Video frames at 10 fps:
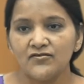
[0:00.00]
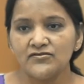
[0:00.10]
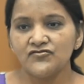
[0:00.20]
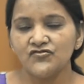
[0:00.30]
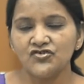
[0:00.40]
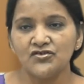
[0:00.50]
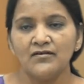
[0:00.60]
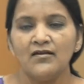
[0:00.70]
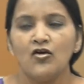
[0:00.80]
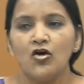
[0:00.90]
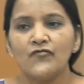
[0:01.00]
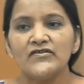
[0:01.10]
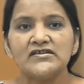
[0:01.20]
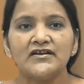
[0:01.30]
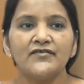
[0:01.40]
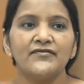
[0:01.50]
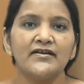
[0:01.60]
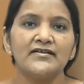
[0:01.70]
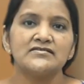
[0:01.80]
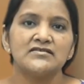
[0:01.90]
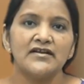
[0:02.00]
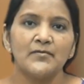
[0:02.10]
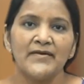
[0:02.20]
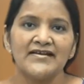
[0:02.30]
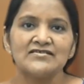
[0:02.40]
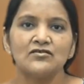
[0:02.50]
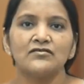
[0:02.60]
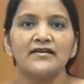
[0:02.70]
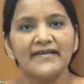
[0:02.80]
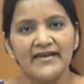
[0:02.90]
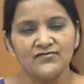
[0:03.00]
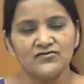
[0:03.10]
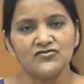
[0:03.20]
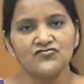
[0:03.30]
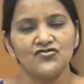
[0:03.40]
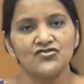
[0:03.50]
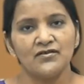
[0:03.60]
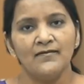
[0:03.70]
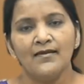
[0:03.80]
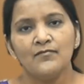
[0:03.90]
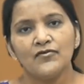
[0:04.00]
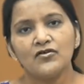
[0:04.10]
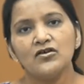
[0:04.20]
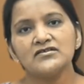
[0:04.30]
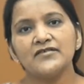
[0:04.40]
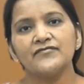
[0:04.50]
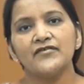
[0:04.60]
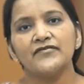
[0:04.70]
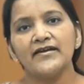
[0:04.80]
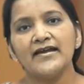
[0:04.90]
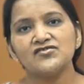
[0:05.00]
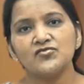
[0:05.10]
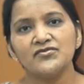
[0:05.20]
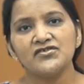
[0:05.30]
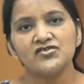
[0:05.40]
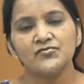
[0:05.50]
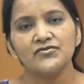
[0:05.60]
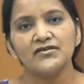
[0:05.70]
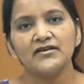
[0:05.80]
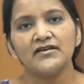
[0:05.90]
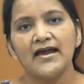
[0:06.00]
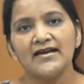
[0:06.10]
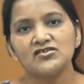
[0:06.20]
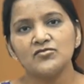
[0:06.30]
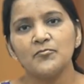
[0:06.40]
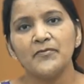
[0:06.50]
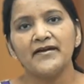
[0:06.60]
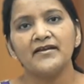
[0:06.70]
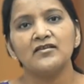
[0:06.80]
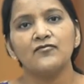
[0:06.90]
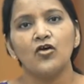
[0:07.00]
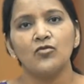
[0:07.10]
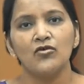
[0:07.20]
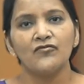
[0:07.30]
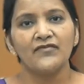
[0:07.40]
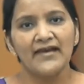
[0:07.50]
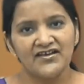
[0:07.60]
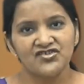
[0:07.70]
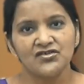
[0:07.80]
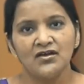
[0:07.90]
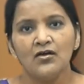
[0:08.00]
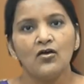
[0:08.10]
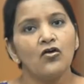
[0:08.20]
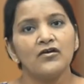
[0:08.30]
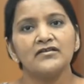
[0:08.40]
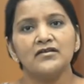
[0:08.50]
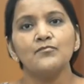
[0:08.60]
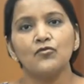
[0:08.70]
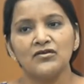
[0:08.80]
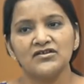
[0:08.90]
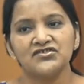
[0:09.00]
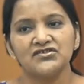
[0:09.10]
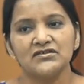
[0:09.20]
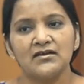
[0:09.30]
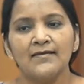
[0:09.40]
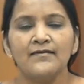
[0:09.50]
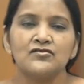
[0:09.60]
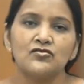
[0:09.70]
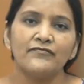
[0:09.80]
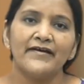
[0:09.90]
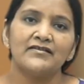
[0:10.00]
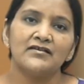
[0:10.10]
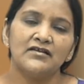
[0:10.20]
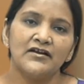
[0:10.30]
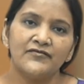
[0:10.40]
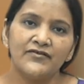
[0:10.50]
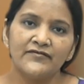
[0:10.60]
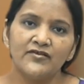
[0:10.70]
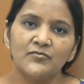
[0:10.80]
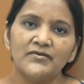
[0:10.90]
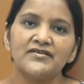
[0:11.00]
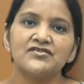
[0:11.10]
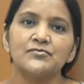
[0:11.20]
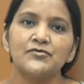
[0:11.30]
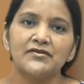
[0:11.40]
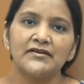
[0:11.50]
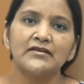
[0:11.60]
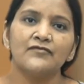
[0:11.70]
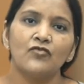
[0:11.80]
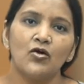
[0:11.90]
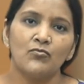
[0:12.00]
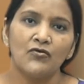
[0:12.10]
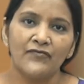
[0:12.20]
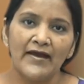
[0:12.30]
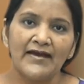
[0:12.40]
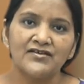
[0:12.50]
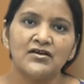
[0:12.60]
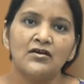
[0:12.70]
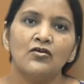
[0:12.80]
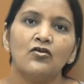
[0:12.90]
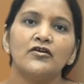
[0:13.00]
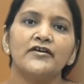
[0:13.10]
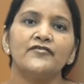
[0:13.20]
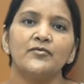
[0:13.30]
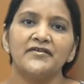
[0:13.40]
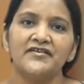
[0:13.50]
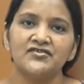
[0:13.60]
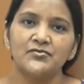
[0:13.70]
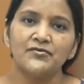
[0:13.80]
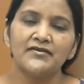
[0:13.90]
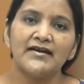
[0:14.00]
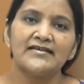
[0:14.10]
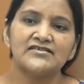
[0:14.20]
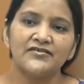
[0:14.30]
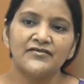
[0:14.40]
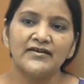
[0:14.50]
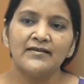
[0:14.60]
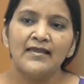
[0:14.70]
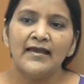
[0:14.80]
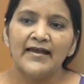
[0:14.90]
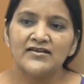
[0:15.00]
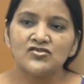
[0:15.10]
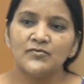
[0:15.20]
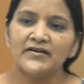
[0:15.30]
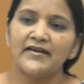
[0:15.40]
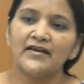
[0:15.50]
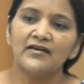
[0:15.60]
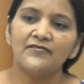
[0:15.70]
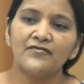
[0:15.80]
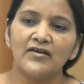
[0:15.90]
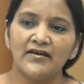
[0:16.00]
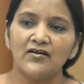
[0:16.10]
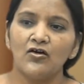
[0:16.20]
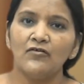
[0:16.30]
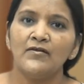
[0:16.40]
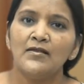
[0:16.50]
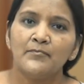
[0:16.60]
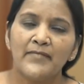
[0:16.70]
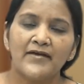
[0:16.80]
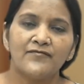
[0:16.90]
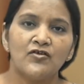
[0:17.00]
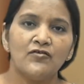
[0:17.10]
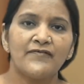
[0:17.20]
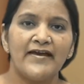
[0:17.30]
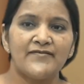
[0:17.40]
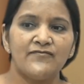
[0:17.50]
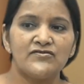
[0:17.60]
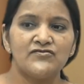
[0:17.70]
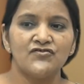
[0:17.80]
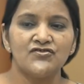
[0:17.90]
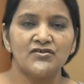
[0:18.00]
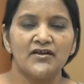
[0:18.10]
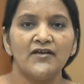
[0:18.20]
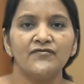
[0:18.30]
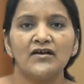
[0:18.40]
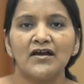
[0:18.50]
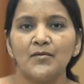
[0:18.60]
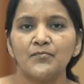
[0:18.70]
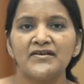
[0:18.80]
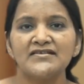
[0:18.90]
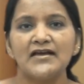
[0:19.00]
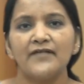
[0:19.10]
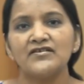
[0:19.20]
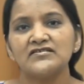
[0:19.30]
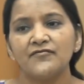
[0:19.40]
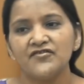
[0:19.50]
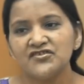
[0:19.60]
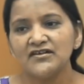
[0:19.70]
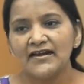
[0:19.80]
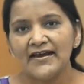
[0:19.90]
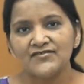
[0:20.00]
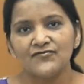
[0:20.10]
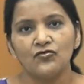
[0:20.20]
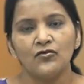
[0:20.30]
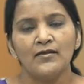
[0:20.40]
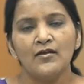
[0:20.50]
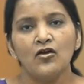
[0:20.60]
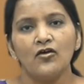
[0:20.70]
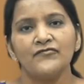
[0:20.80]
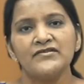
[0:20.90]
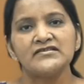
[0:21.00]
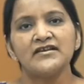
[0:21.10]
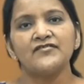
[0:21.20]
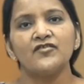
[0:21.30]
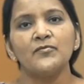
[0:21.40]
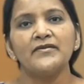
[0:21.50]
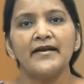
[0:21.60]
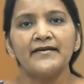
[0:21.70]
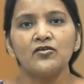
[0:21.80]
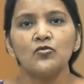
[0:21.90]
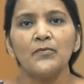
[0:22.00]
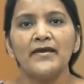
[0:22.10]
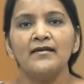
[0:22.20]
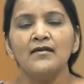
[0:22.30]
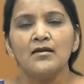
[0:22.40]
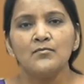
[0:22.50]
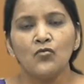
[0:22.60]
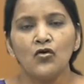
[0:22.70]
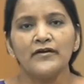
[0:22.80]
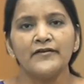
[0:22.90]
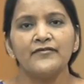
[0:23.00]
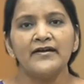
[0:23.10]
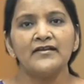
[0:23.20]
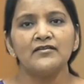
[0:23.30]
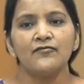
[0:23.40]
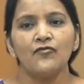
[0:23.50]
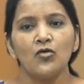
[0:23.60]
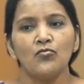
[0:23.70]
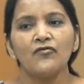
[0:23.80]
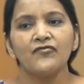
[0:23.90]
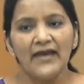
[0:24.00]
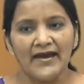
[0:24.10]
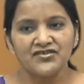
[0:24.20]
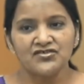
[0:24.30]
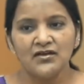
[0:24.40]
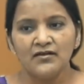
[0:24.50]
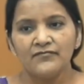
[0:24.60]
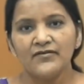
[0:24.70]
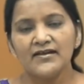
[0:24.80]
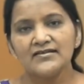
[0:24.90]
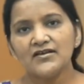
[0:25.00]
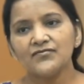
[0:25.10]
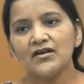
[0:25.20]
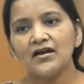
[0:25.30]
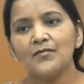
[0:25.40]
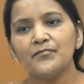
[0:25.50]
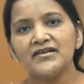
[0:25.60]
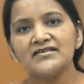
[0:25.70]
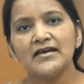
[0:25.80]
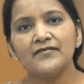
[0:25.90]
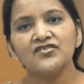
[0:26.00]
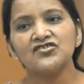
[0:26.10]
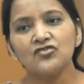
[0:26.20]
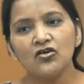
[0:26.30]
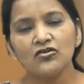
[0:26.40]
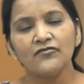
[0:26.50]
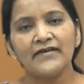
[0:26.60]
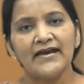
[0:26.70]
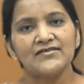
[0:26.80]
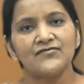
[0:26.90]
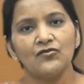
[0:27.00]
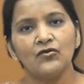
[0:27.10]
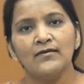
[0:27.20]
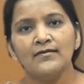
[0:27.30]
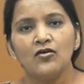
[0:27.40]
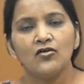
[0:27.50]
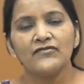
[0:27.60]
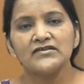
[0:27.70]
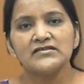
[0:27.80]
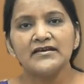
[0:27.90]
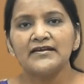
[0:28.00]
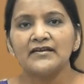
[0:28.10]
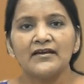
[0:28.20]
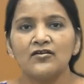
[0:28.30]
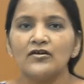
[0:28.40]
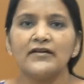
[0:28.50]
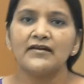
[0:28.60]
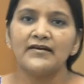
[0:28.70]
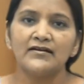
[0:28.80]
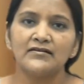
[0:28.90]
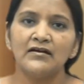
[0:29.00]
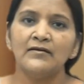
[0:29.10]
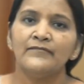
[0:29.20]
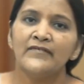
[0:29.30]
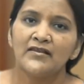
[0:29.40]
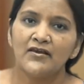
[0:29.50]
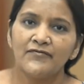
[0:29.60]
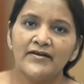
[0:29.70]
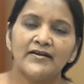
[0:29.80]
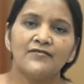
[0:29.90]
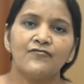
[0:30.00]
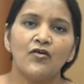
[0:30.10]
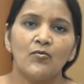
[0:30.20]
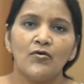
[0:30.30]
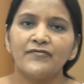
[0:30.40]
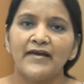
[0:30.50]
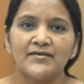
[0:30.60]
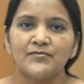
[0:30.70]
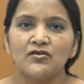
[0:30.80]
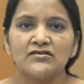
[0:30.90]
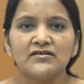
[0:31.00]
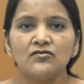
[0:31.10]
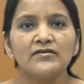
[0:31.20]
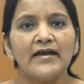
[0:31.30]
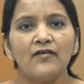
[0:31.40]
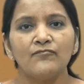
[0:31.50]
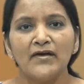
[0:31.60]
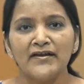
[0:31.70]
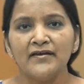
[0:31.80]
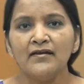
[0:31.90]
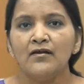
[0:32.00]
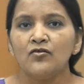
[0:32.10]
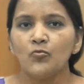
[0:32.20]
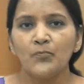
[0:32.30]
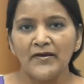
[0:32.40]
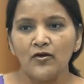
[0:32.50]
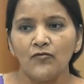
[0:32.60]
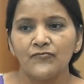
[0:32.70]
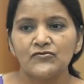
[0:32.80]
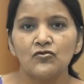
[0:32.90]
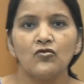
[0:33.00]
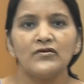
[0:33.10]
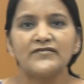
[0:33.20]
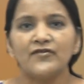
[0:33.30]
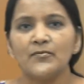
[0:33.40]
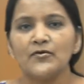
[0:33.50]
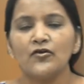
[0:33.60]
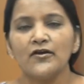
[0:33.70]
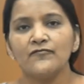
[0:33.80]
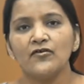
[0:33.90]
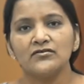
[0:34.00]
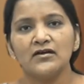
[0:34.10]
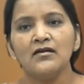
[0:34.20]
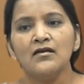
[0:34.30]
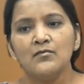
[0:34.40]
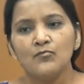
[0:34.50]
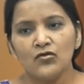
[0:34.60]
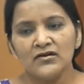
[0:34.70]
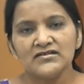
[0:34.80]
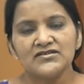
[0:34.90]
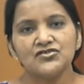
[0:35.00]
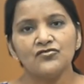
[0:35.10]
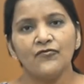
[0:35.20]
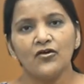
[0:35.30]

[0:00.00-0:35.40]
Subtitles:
flow situation. Obviously dividend decision depends on the cash flow situation, because if dividend has to be distributed, it has to be paid in the form of cash or in the bonus share. So whether the dividend will be distributed in the form of cash or it will be distributed as dividend has to be taken care of by way of cash flow situation. If the company is having sufficient cash flow, obviously it will be ready to pay more dividend in the form of cash. Whereas if the company is having short of cash flow, obviously it cannot declare the dividend in form of cash because it don't have money to pay off. So it will be going for the bonus issue